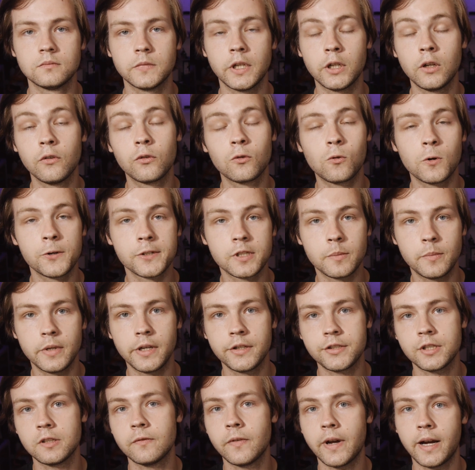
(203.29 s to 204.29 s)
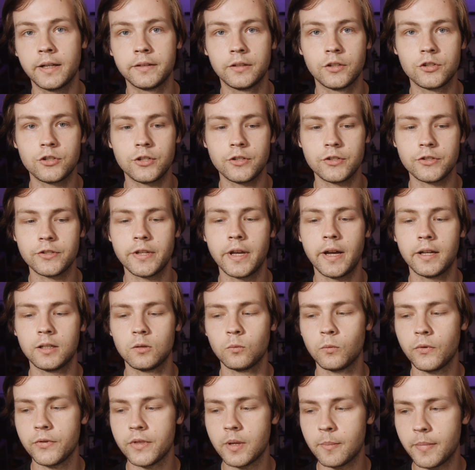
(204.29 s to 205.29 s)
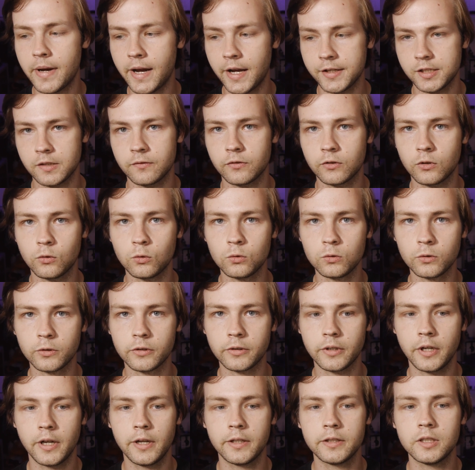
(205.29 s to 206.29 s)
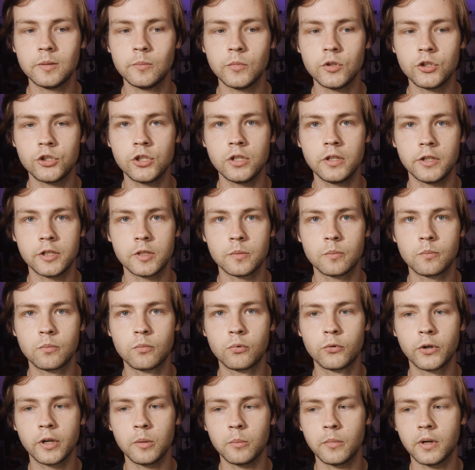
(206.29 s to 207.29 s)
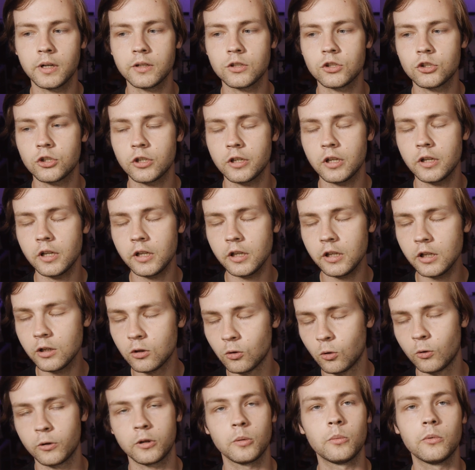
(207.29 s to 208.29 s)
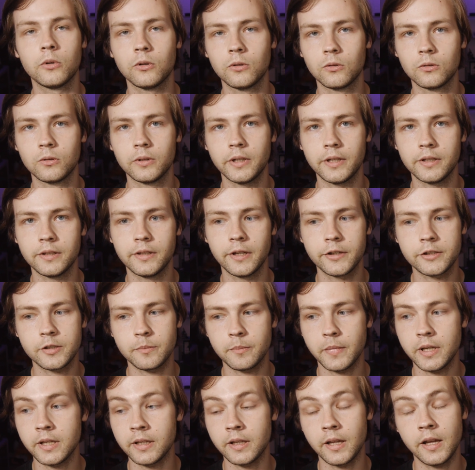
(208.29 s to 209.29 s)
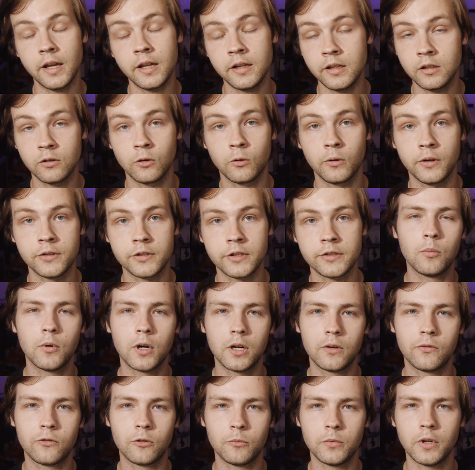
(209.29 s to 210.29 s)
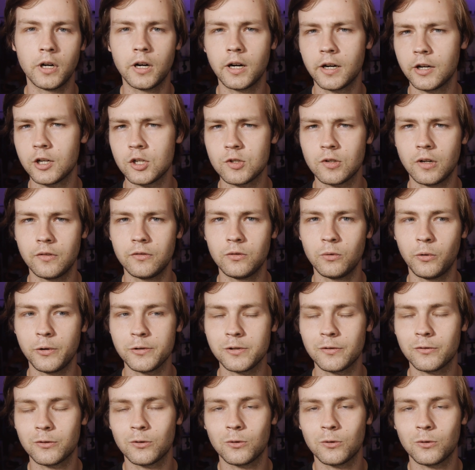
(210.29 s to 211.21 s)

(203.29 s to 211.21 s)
And of course, the biggest advantage is that with the passive cooler, the machine is pretty much inaudible. It doesn't make any noise apart from the hard drive noise, of